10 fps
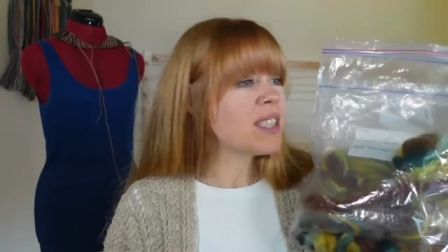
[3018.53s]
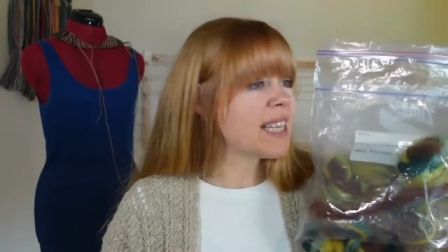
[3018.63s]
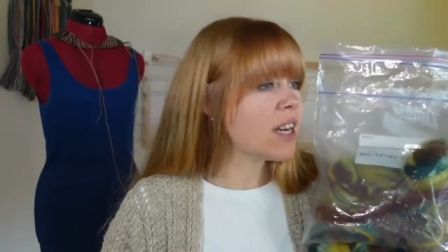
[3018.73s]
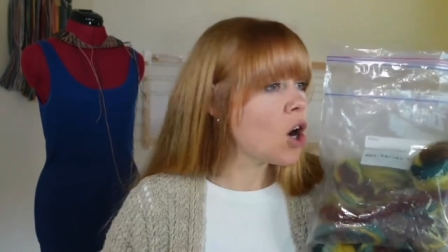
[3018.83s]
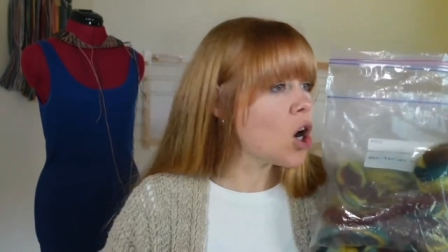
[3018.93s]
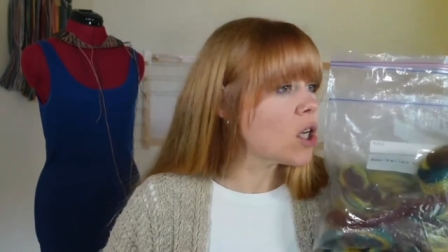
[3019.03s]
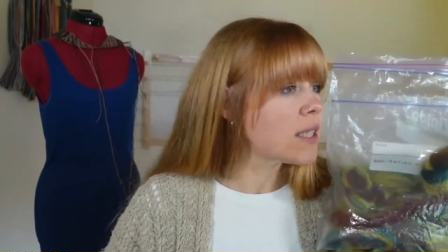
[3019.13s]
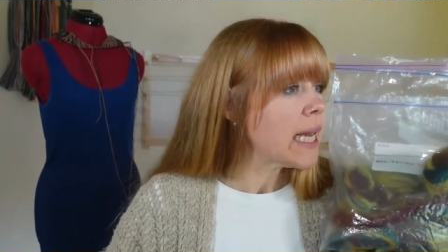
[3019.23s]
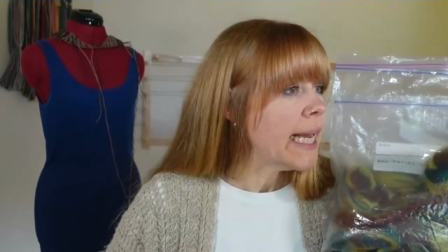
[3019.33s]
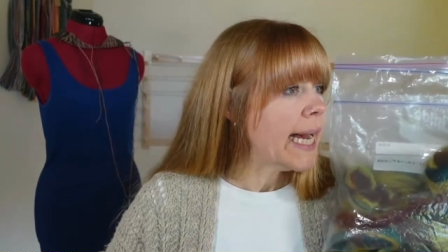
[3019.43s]
what's it
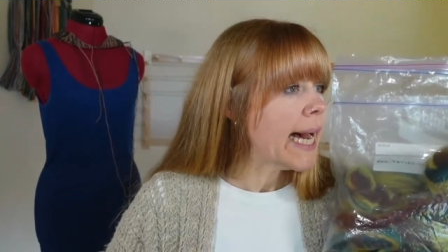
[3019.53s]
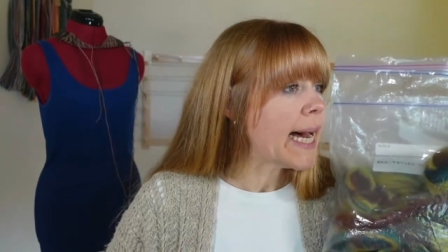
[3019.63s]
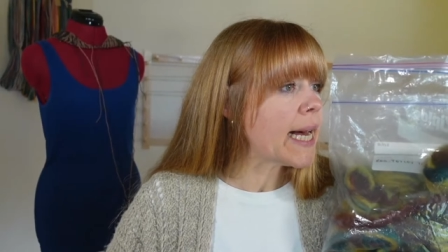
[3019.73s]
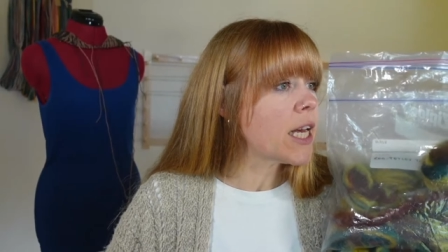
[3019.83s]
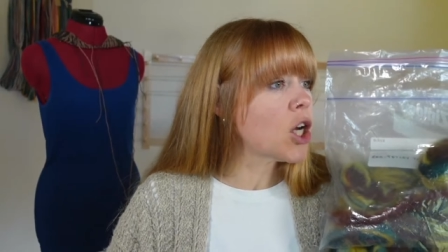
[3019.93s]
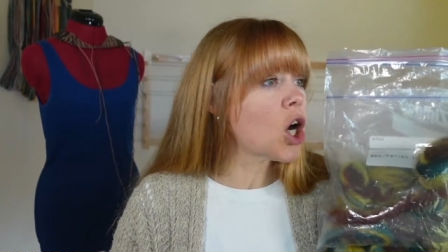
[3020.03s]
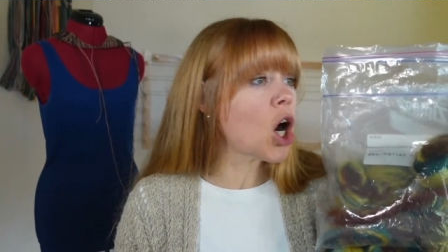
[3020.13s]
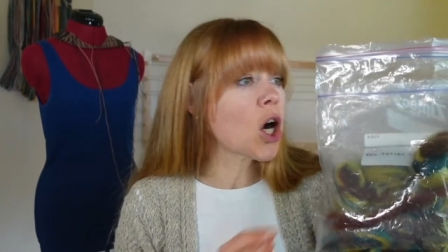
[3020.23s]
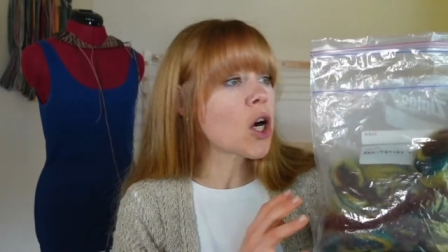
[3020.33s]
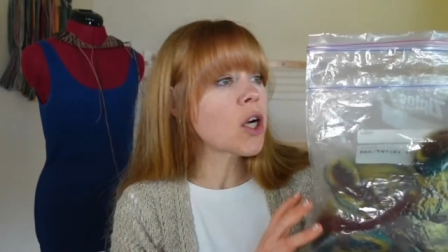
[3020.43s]
called? Uh,
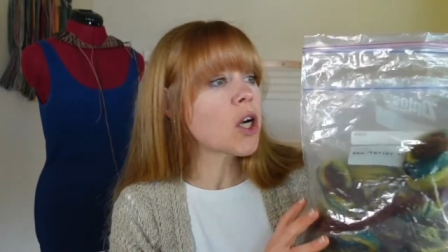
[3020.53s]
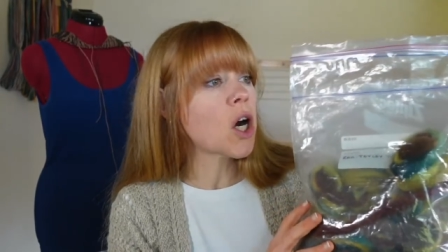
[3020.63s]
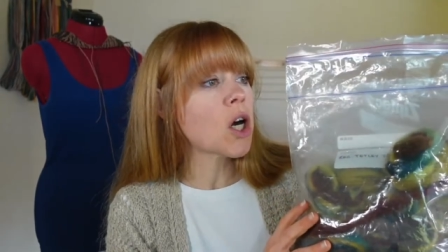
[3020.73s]
car...